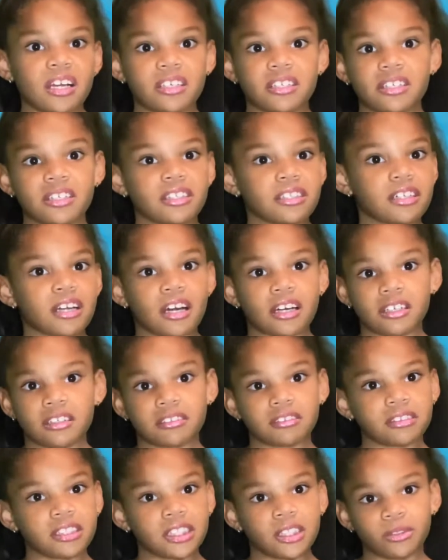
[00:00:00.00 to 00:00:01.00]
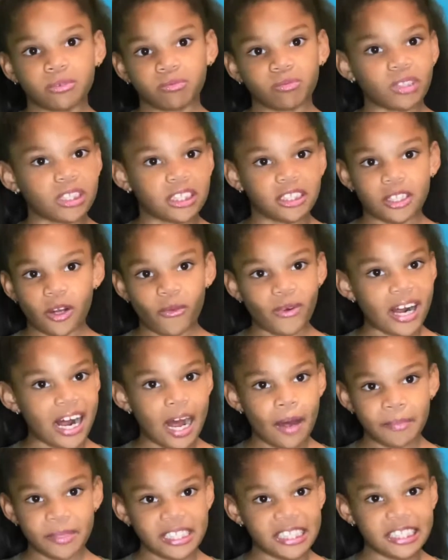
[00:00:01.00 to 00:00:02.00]
you're not gonna wanna know what
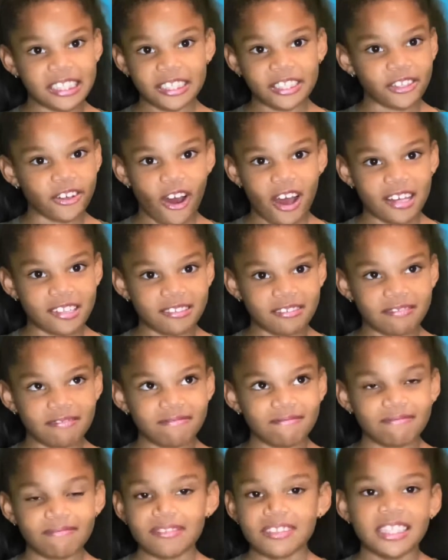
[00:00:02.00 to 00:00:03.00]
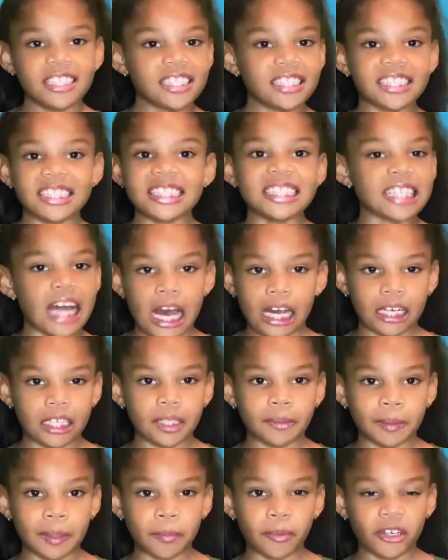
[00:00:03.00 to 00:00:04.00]
happened. It's not gonna
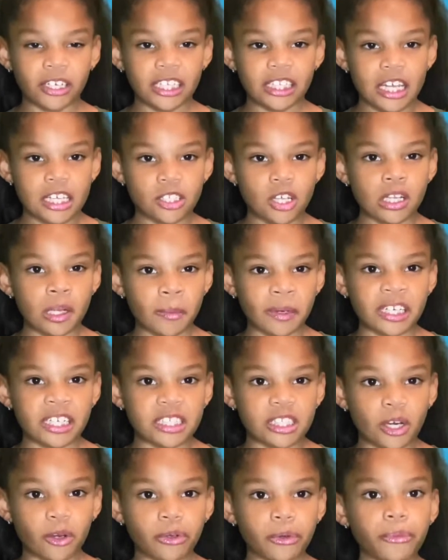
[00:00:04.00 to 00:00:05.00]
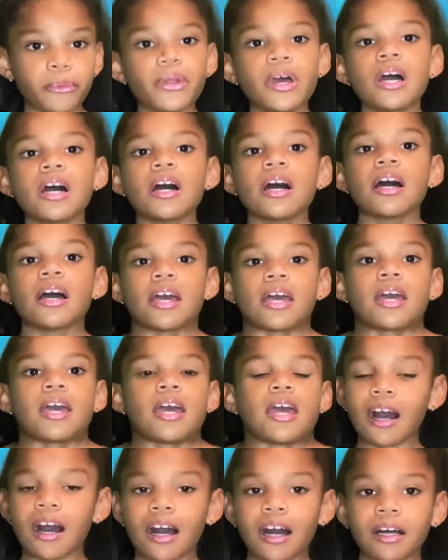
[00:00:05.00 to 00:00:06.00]
be pretty, that's what I'm gonna tell you.
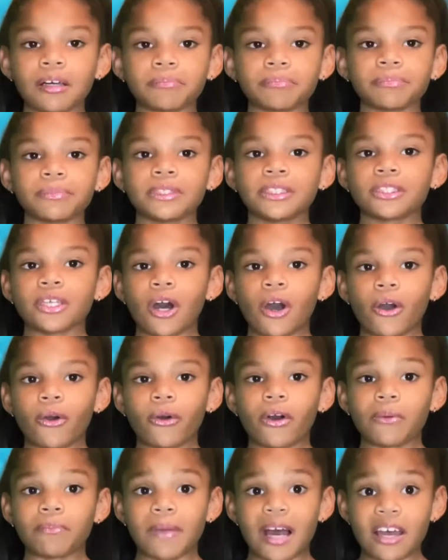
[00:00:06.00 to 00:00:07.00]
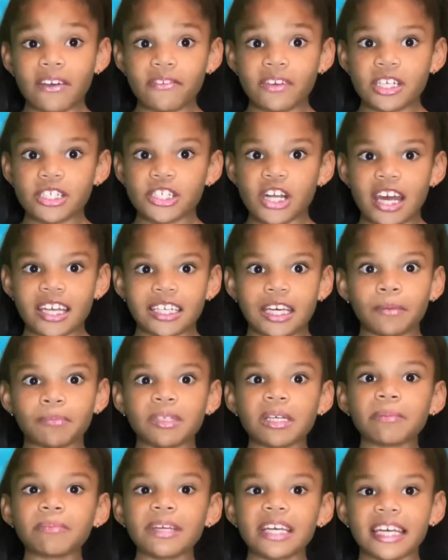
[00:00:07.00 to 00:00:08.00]
Um, so my fish, I named
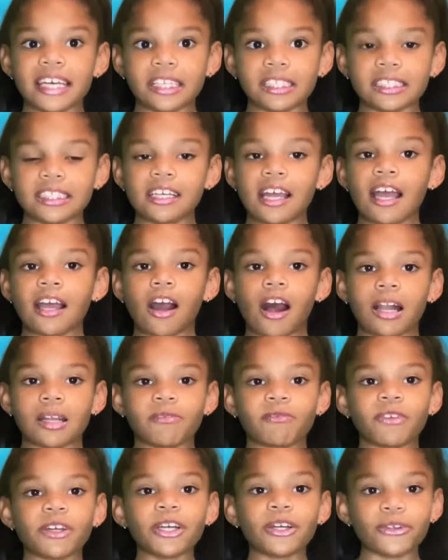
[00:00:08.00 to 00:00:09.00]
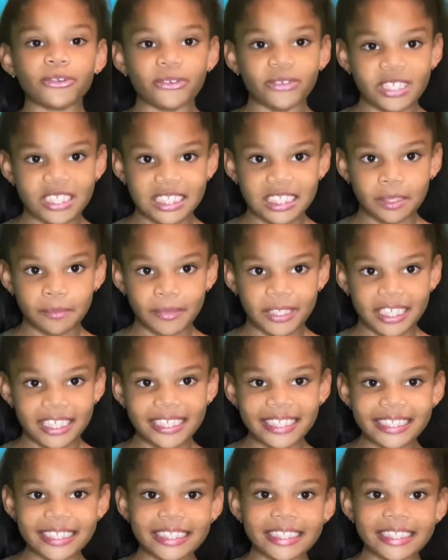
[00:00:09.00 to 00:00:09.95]
him Gilly. I got him for Christmas,